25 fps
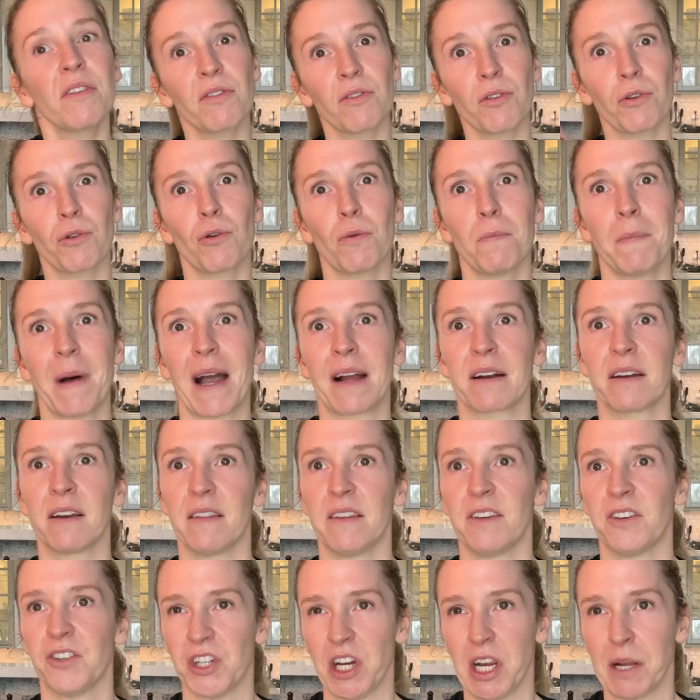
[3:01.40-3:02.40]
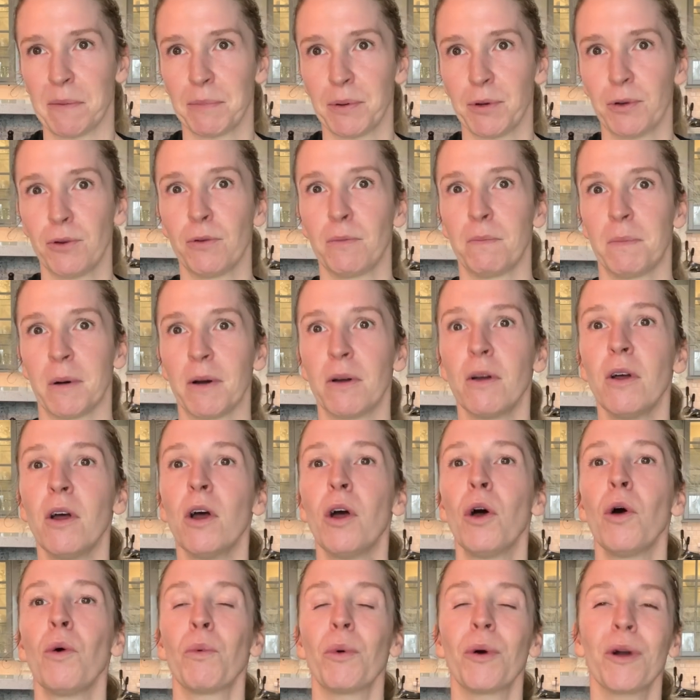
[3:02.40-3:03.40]
circle back to the shampoo, but
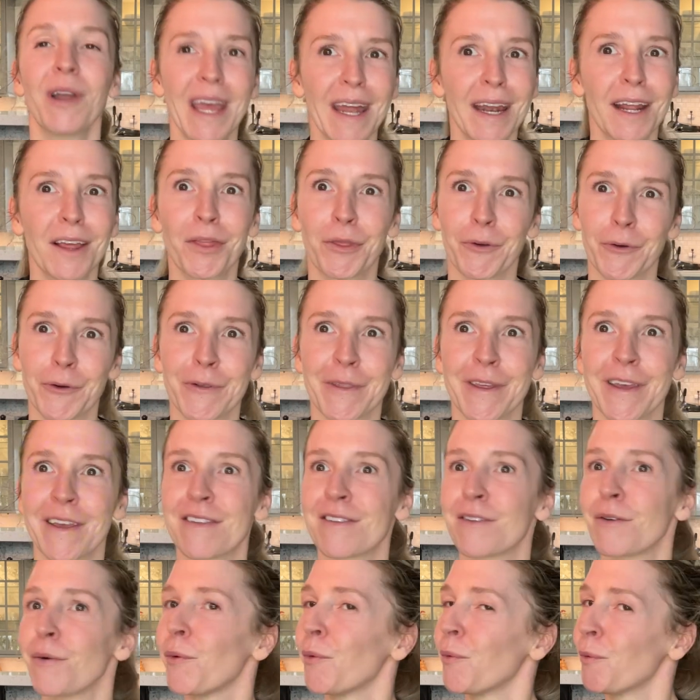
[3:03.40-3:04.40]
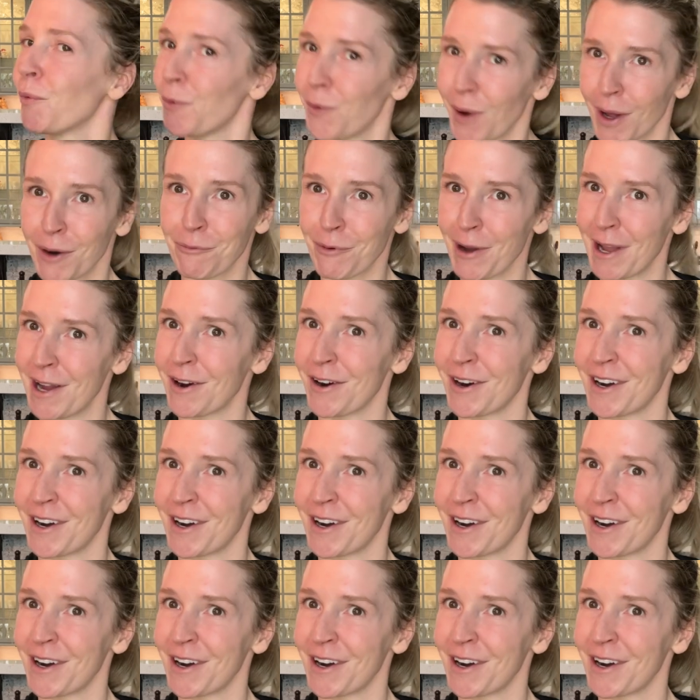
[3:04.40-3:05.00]
we're getting through this one way or